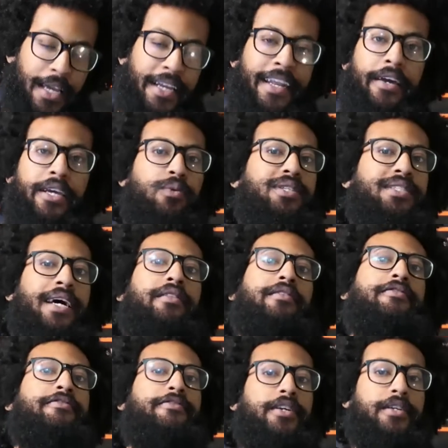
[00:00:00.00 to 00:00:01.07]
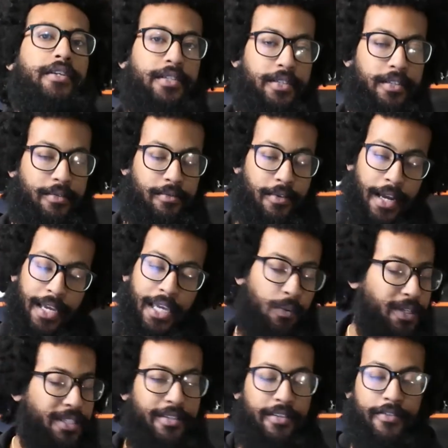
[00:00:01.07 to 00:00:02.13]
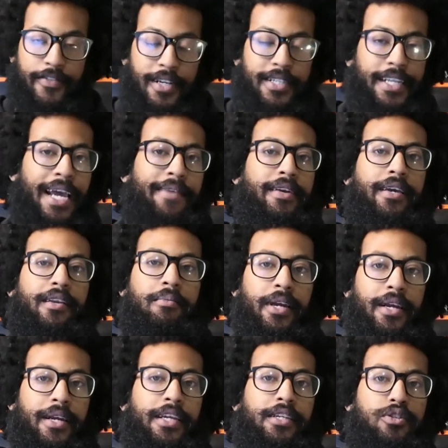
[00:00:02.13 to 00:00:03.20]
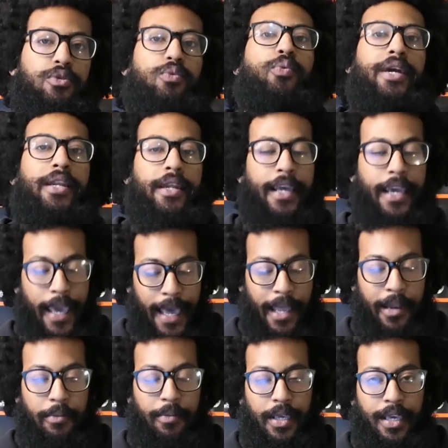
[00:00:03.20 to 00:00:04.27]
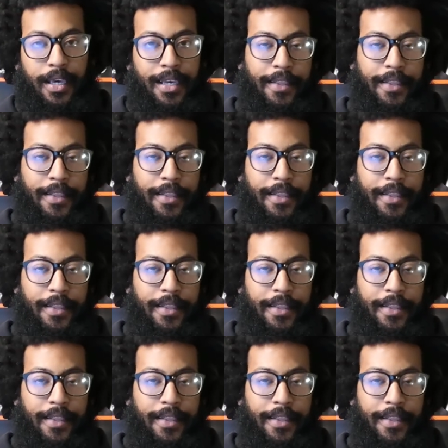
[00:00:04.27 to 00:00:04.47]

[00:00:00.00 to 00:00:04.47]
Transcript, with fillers: Now, he was not the first, right? He wasn't the first African American to win an Academy.